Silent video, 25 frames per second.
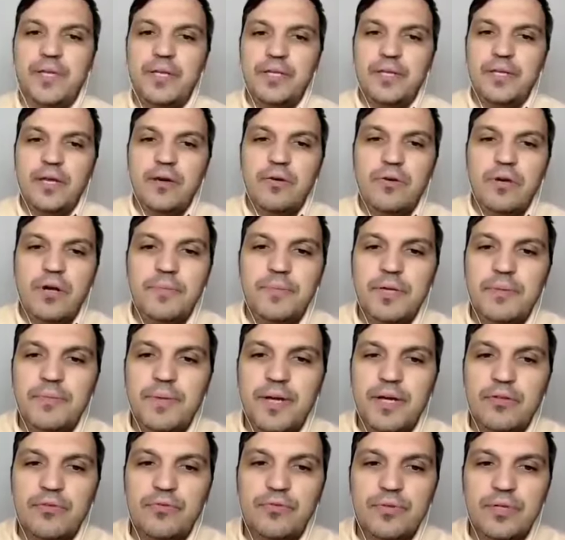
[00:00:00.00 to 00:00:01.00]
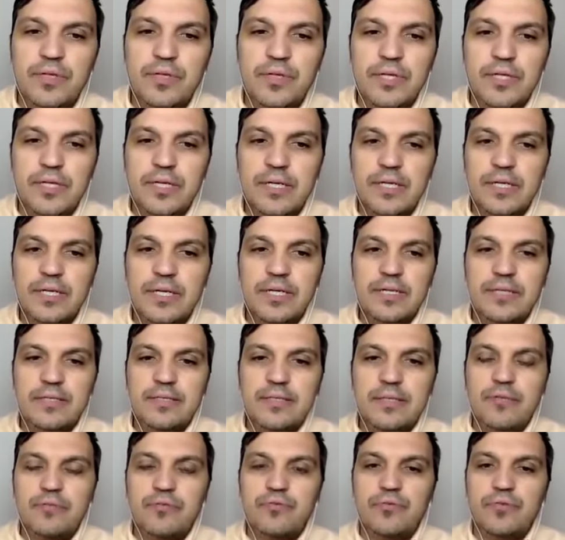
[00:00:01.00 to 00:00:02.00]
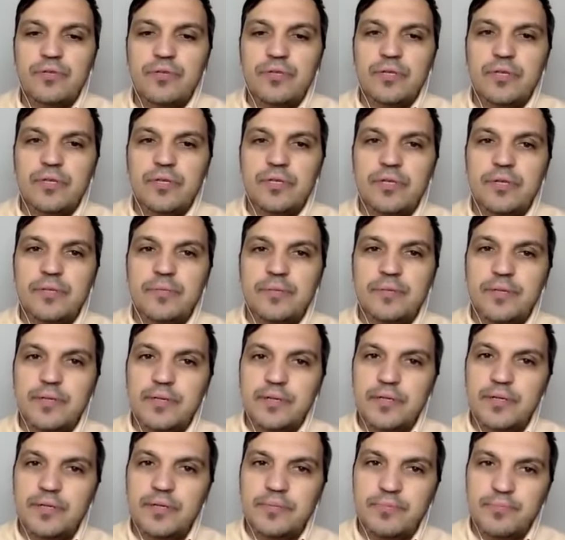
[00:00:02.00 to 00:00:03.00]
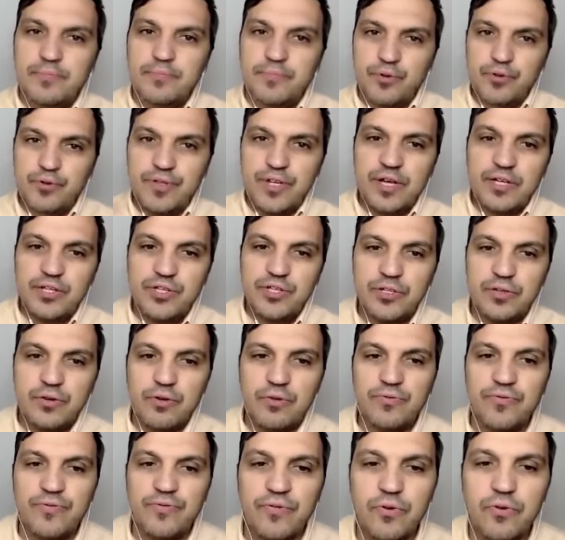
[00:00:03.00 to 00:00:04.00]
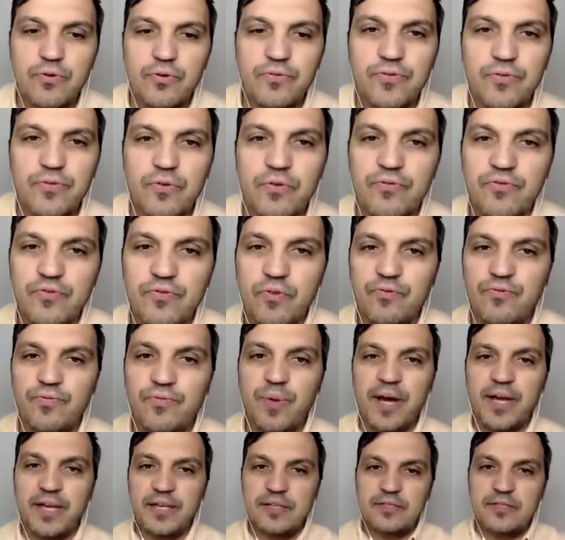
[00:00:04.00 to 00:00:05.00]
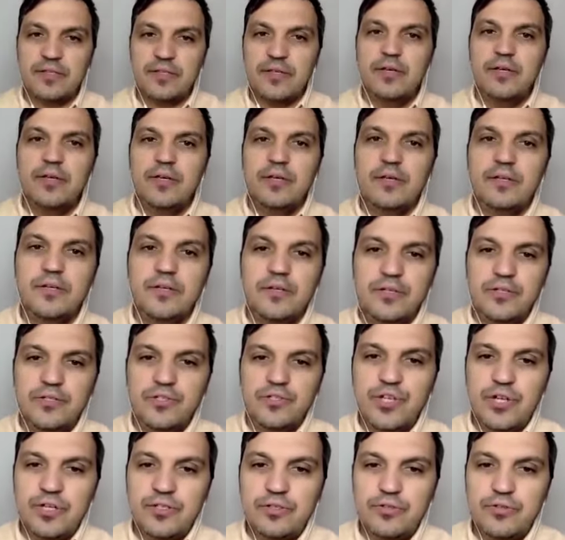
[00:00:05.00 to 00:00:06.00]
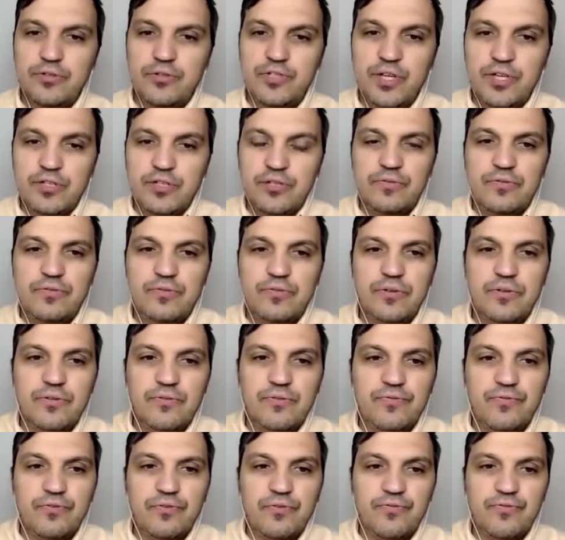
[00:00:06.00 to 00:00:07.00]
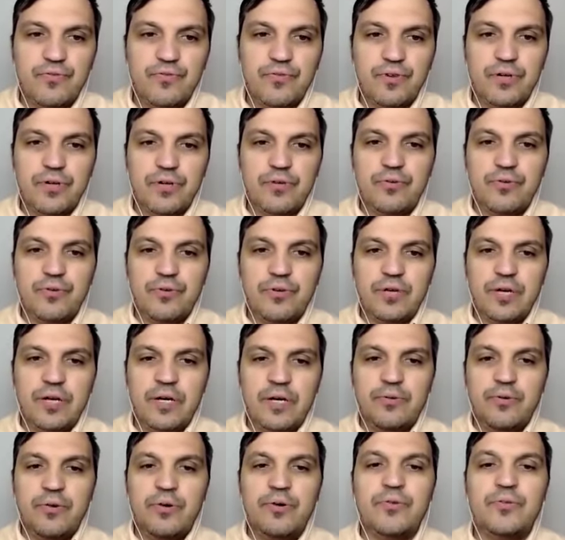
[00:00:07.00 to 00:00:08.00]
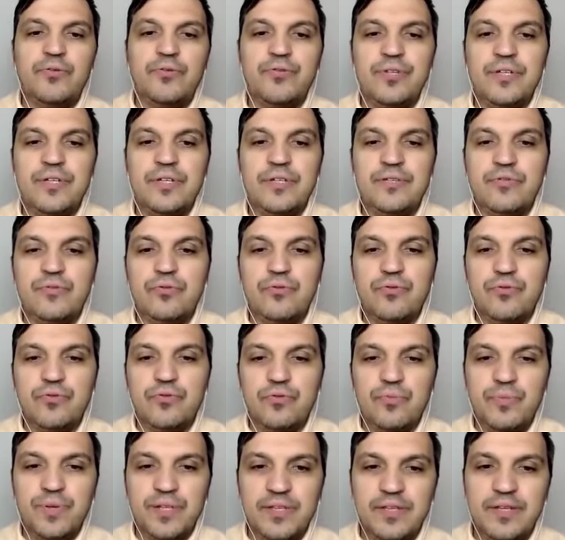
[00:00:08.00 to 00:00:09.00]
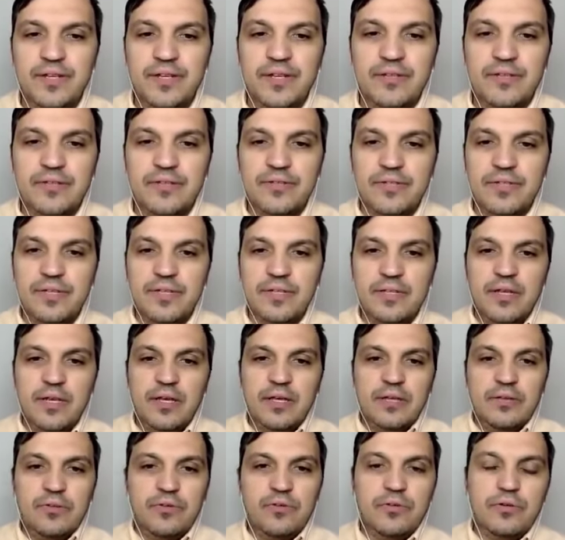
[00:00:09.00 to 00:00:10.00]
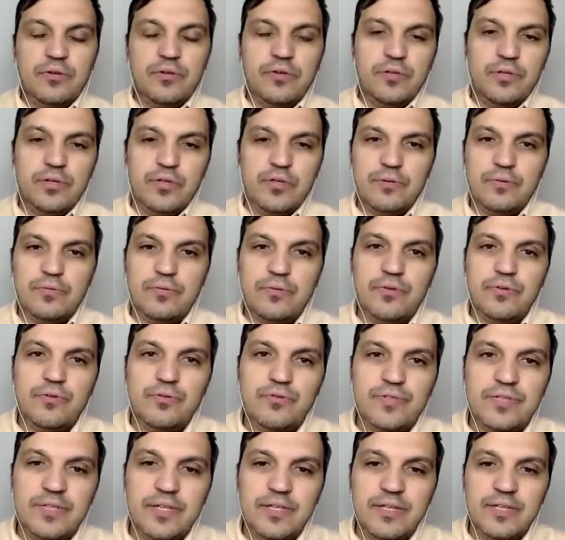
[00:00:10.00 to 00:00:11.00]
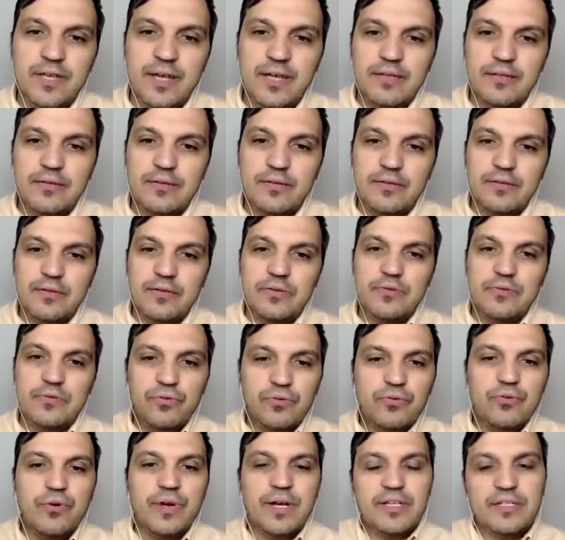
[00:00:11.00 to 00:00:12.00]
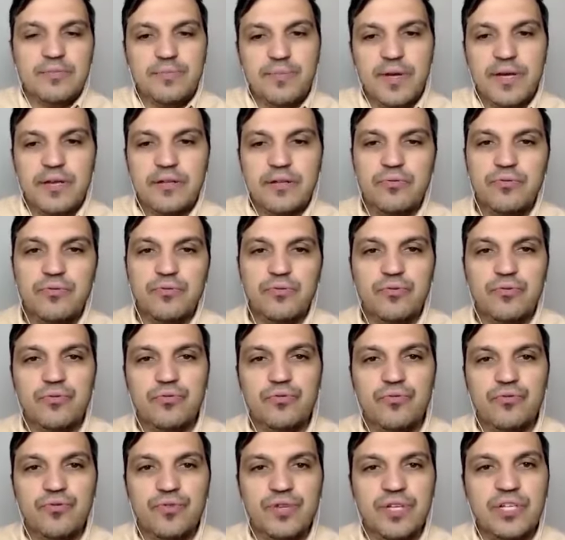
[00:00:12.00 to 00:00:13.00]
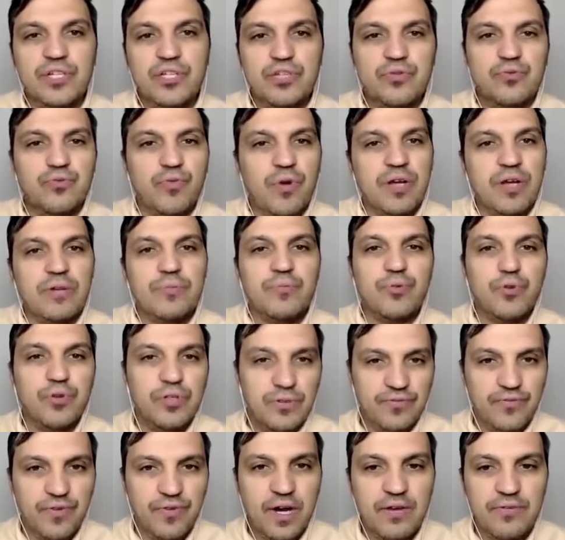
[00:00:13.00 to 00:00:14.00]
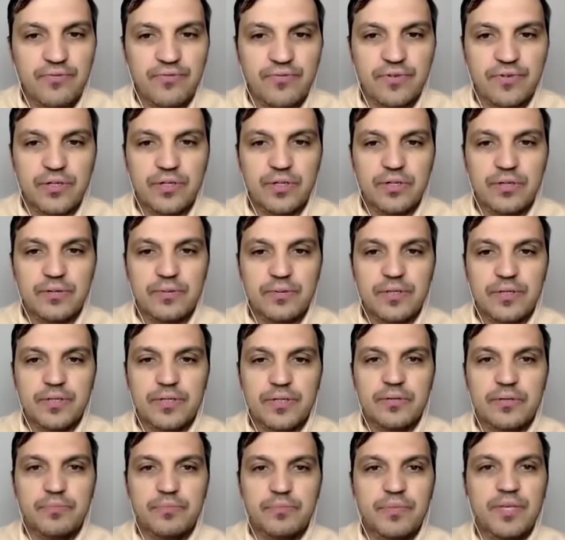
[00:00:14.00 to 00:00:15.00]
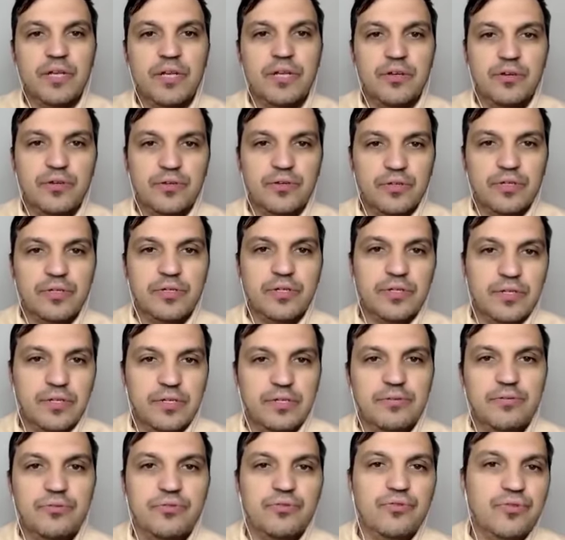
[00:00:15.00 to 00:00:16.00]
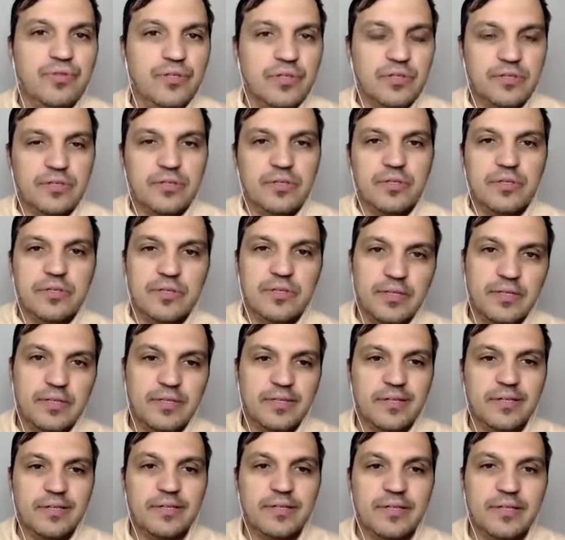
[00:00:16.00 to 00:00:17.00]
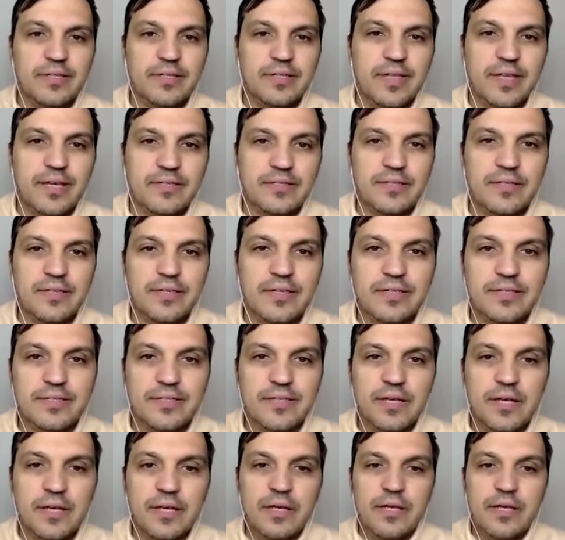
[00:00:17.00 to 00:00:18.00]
and now coming back to the let's say to the um, production of of of, of bikes. Uh, yeah. Just just uh, for for our, our, audience to to better understand, you uh, you said that uh, you expect to to reach 1.5 uh, uh, million units in the in the next years.